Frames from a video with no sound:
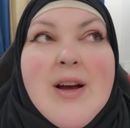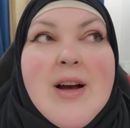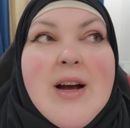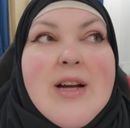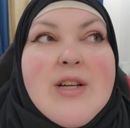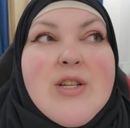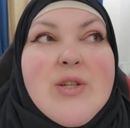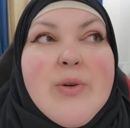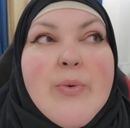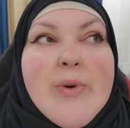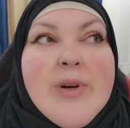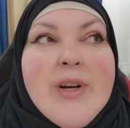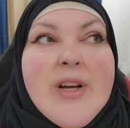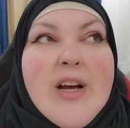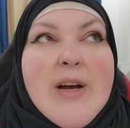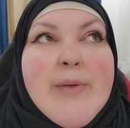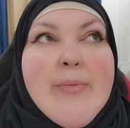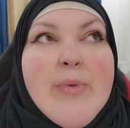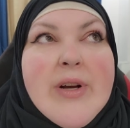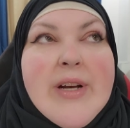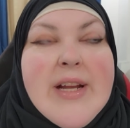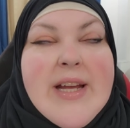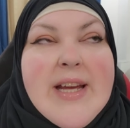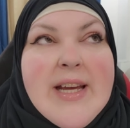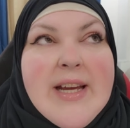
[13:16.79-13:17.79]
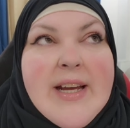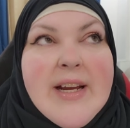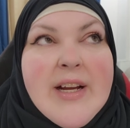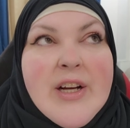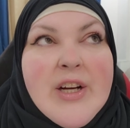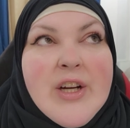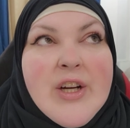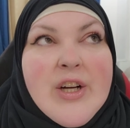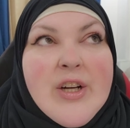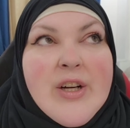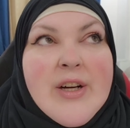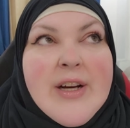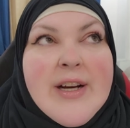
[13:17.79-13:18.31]
I don't want to come on
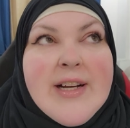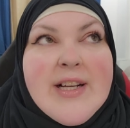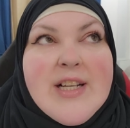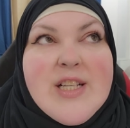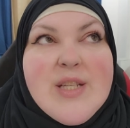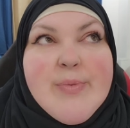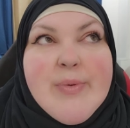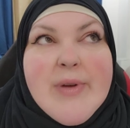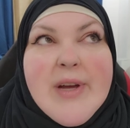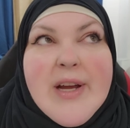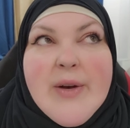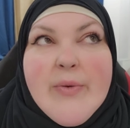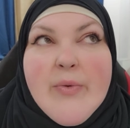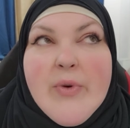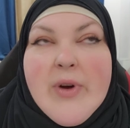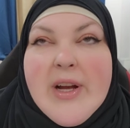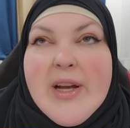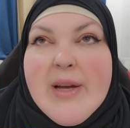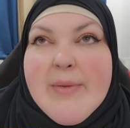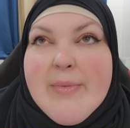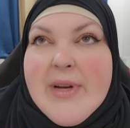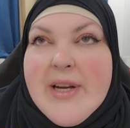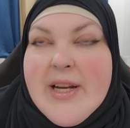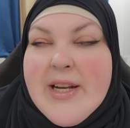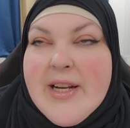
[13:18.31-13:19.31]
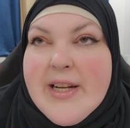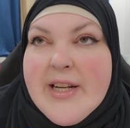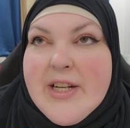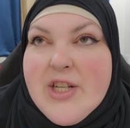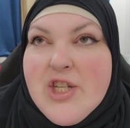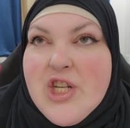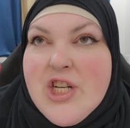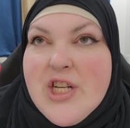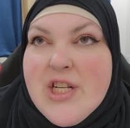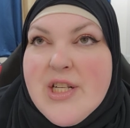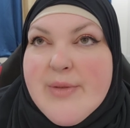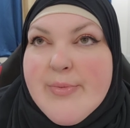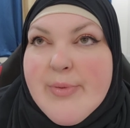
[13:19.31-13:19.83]
here and explain why I'm eating a
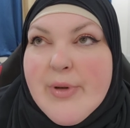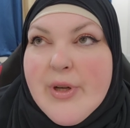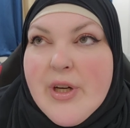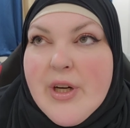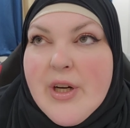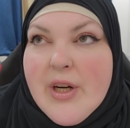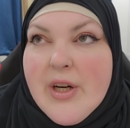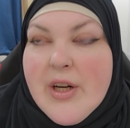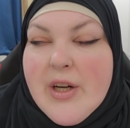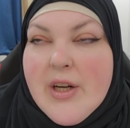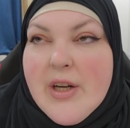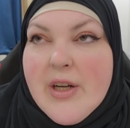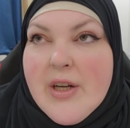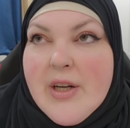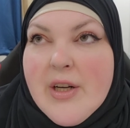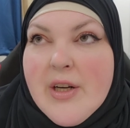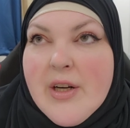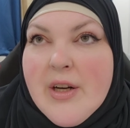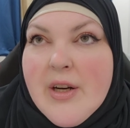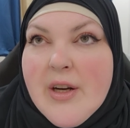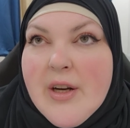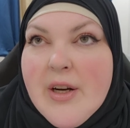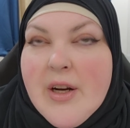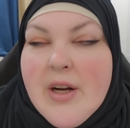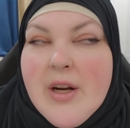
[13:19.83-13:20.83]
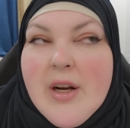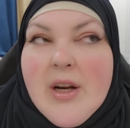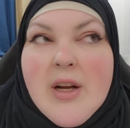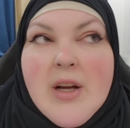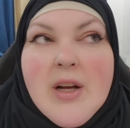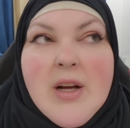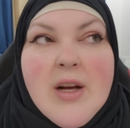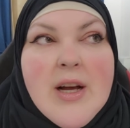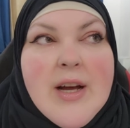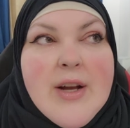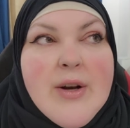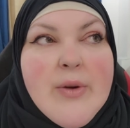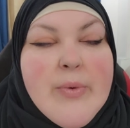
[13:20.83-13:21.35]
cheeseburger.
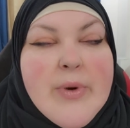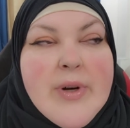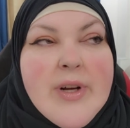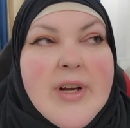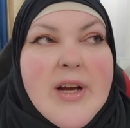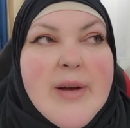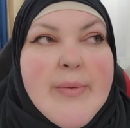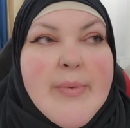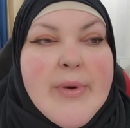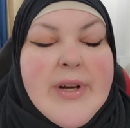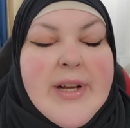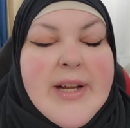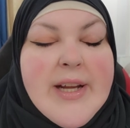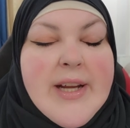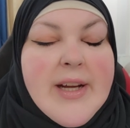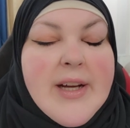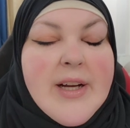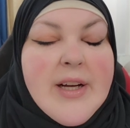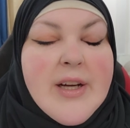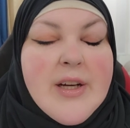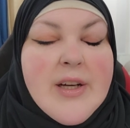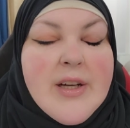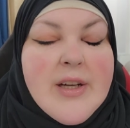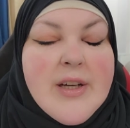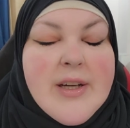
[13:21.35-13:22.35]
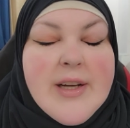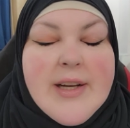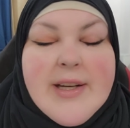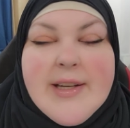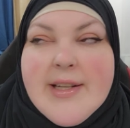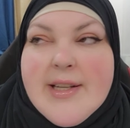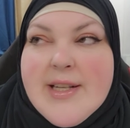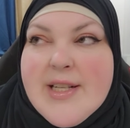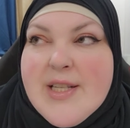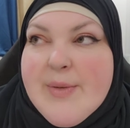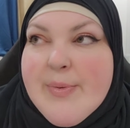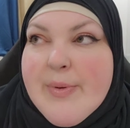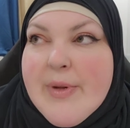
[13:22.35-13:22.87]
I don't want to come on here and
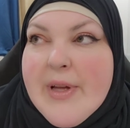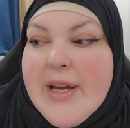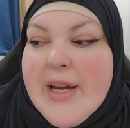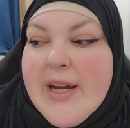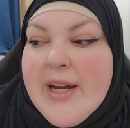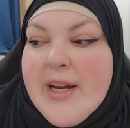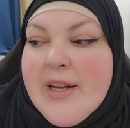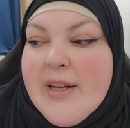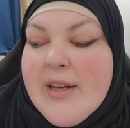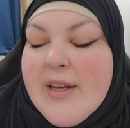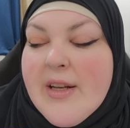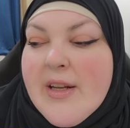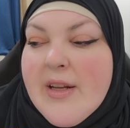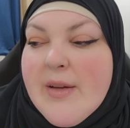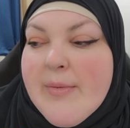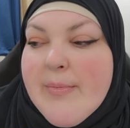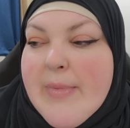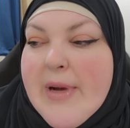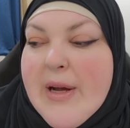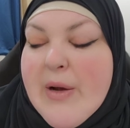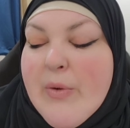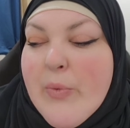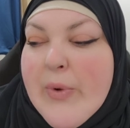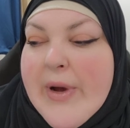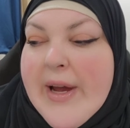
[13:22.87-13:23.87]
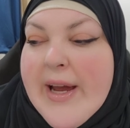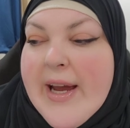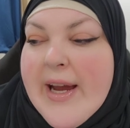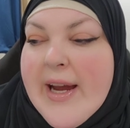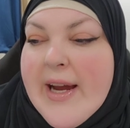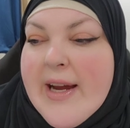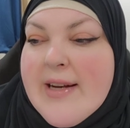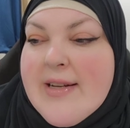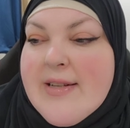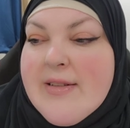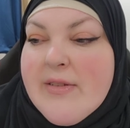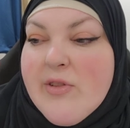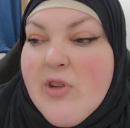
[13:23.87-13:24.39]
explain my
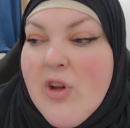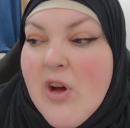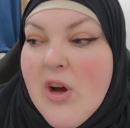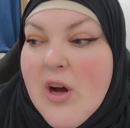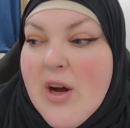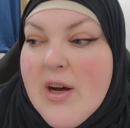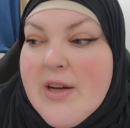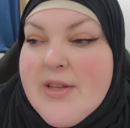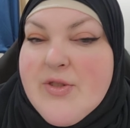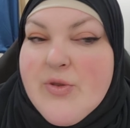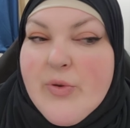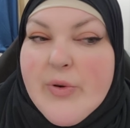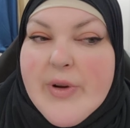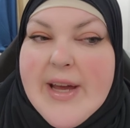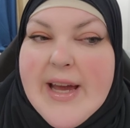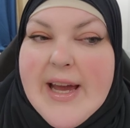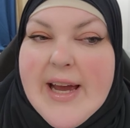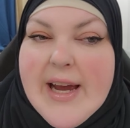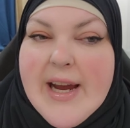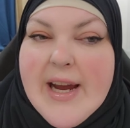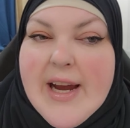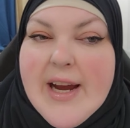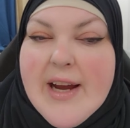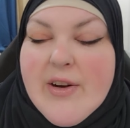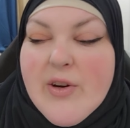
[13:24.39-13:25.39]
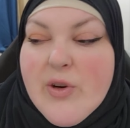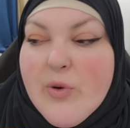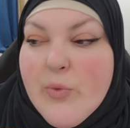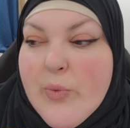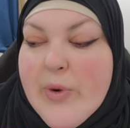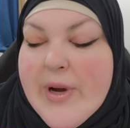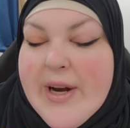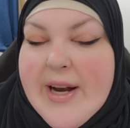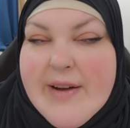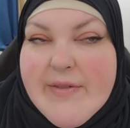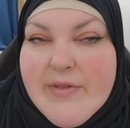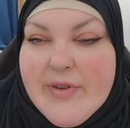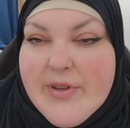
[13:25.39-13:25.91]
weight loss or gain or
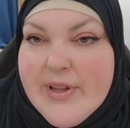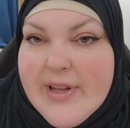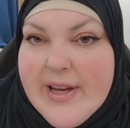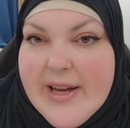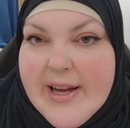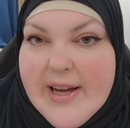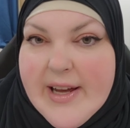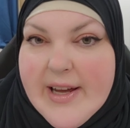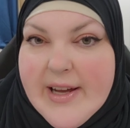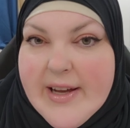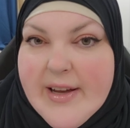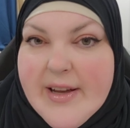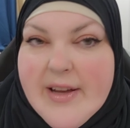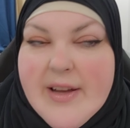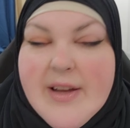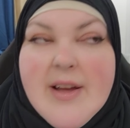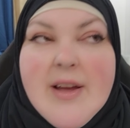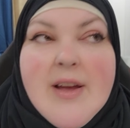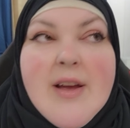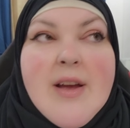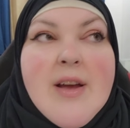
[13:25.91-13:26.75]
whatever the heck.